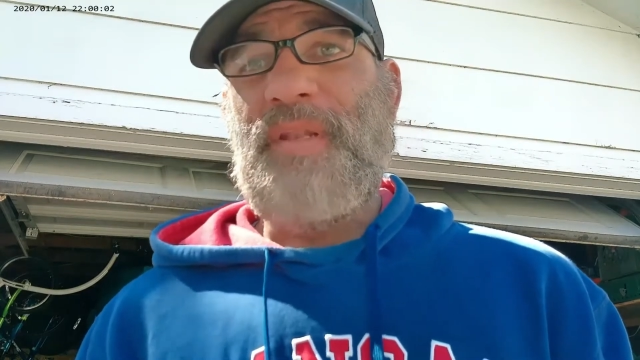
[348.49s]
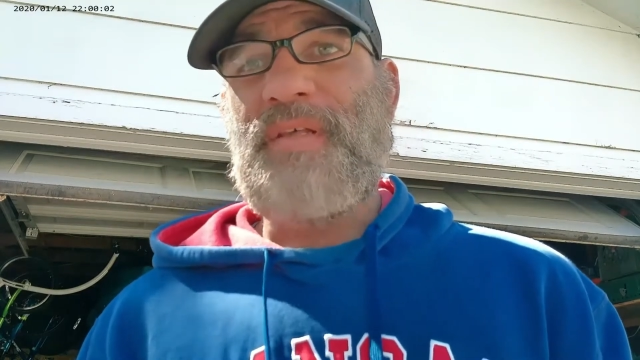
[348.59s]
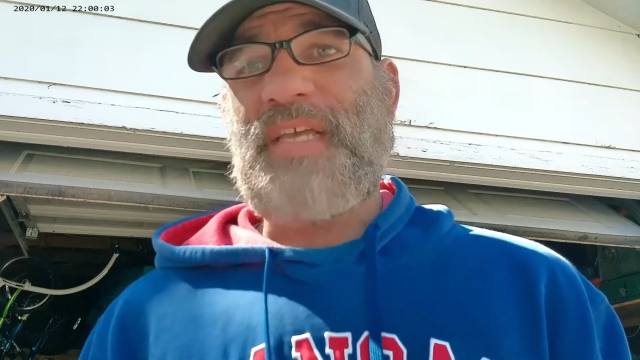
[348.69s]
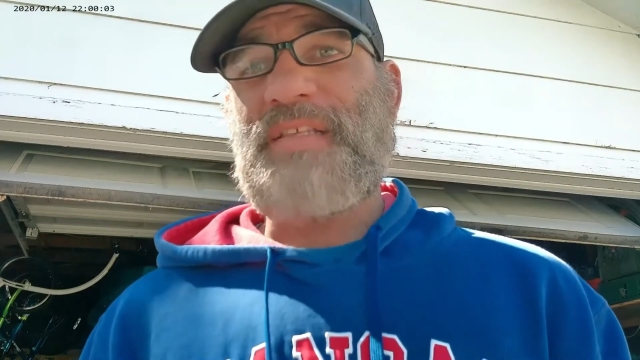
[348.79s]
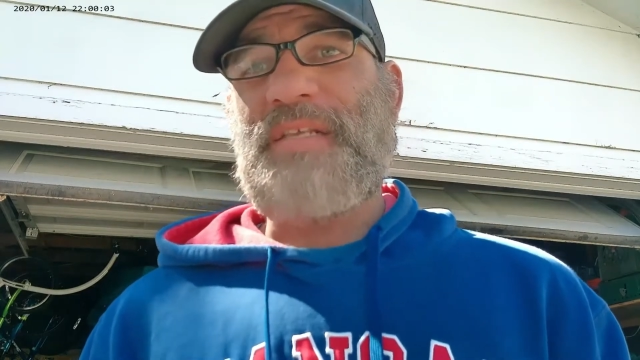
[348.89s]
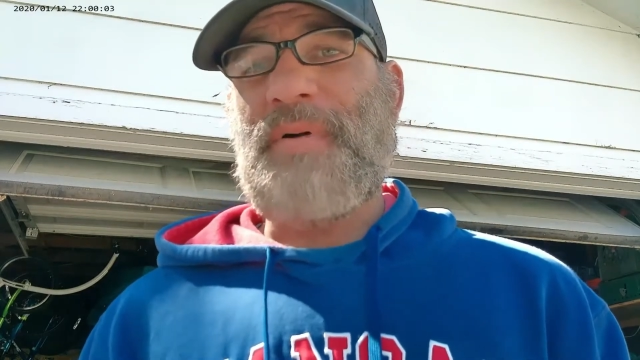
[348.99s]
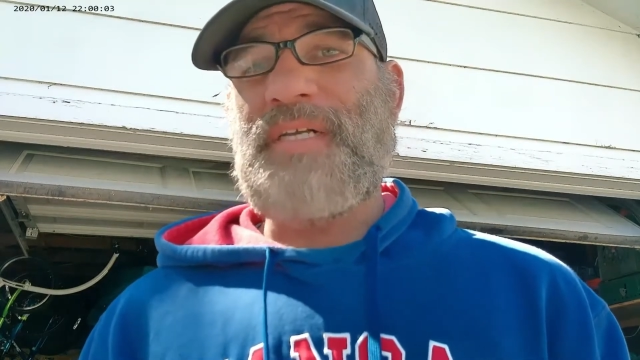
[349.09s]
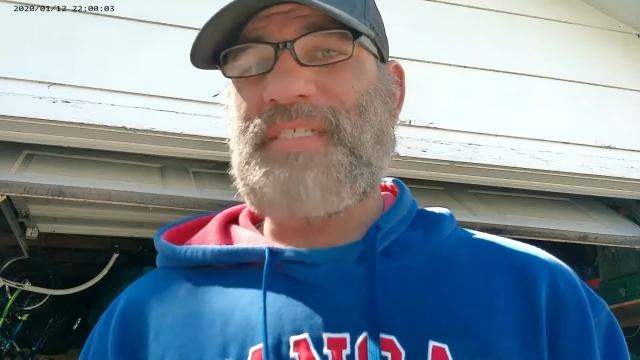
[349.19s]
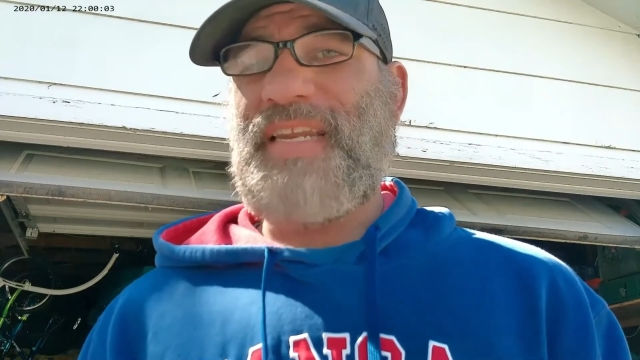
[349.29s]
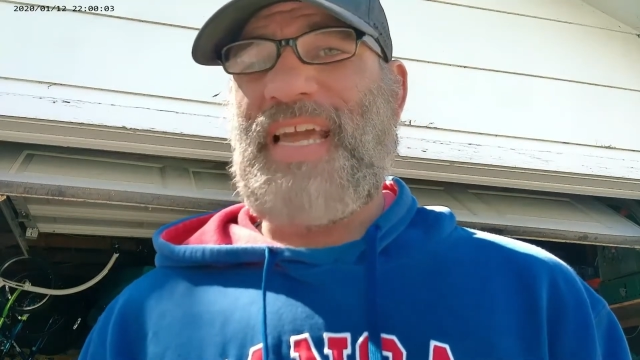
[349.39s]
But it looks like there's
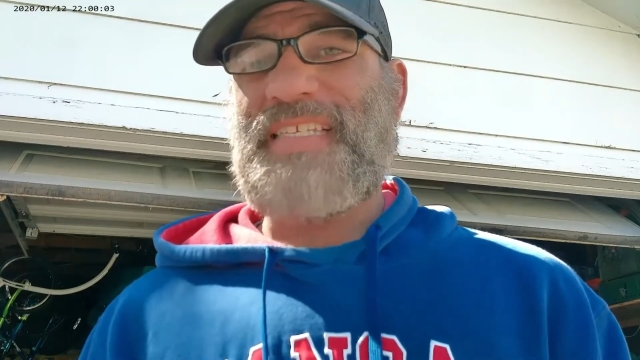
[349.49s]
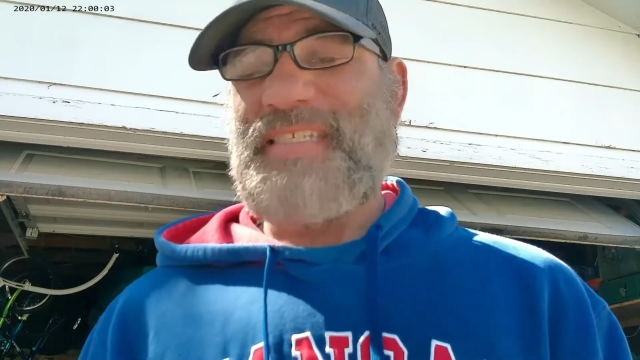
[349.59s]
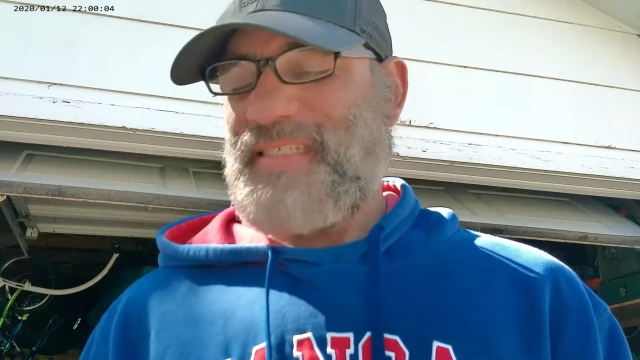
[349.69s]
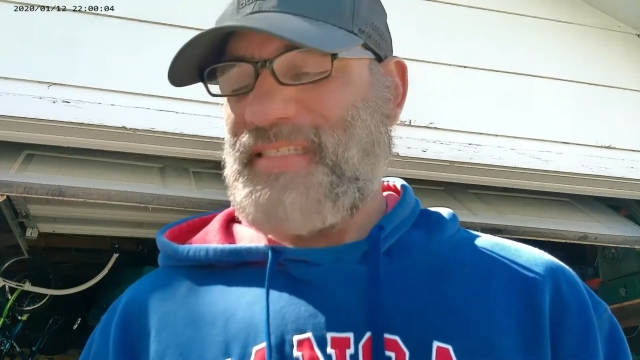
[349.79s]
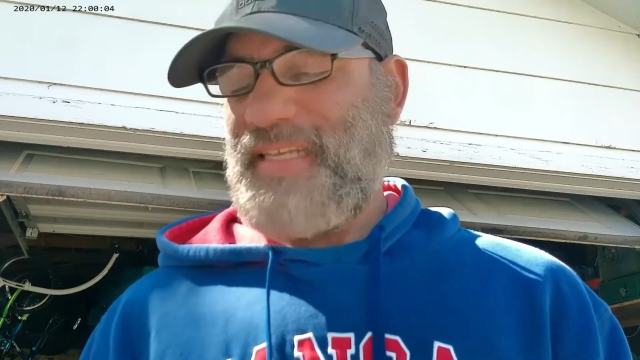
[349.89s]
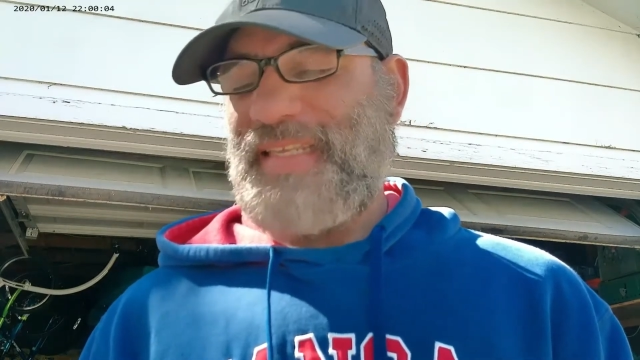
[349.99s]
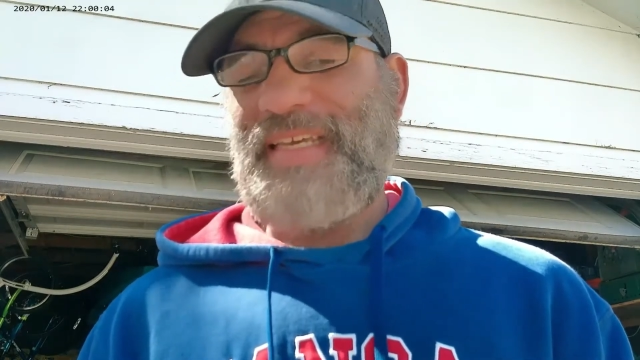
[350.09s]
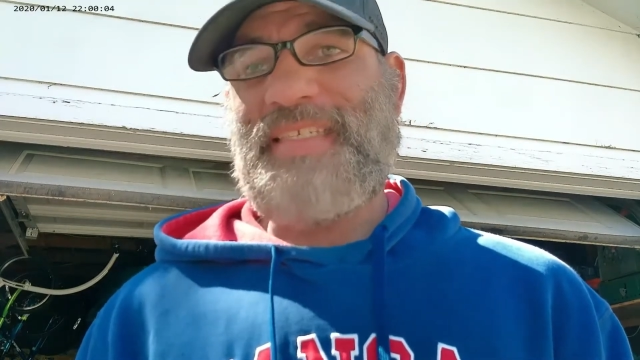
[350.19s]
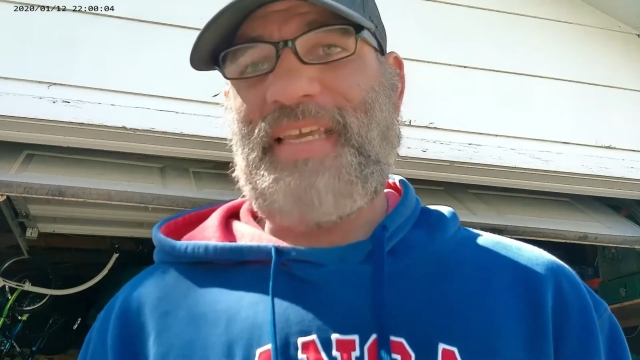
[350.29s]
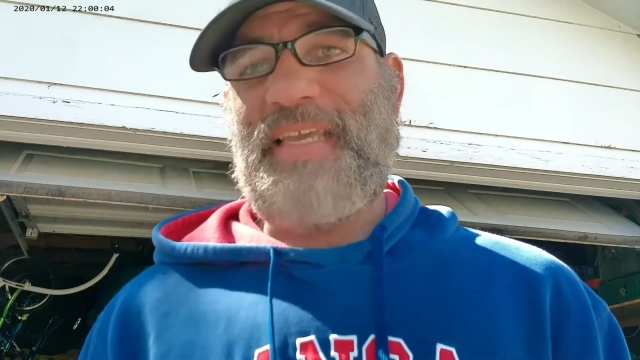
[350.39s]
a bunch of nastiness
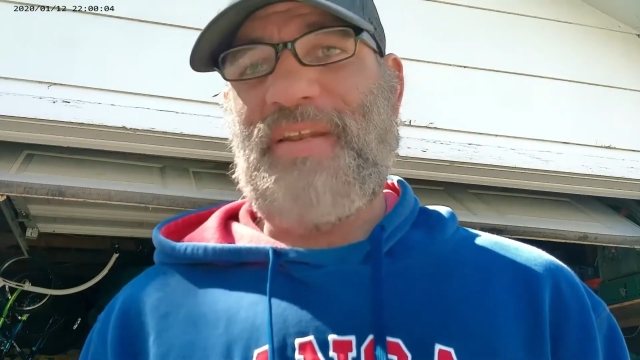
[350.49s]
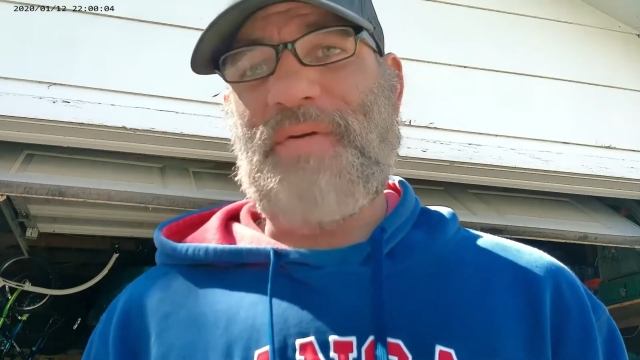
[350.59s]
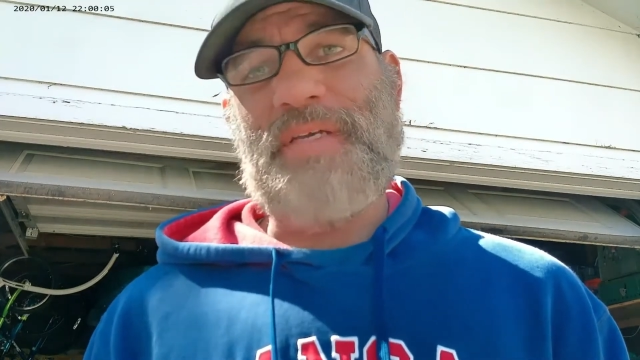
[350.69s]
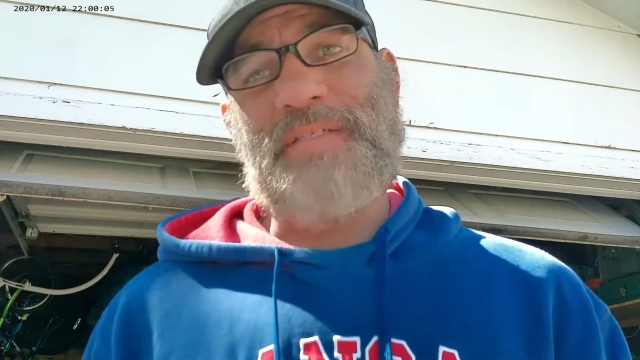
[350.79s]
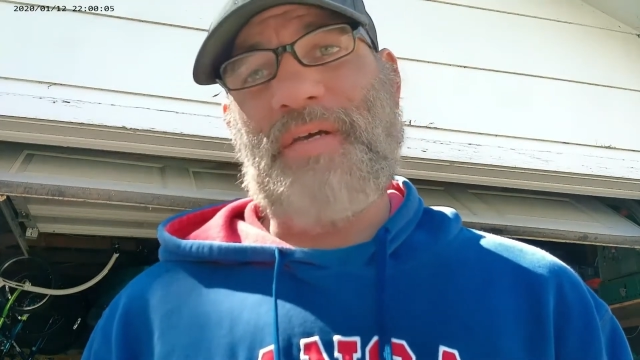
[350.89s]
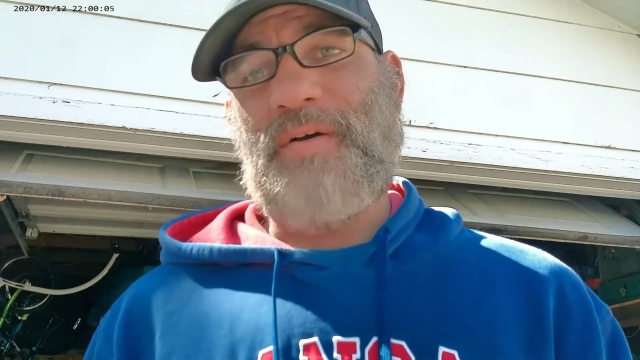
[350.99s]
inside that tank anyway,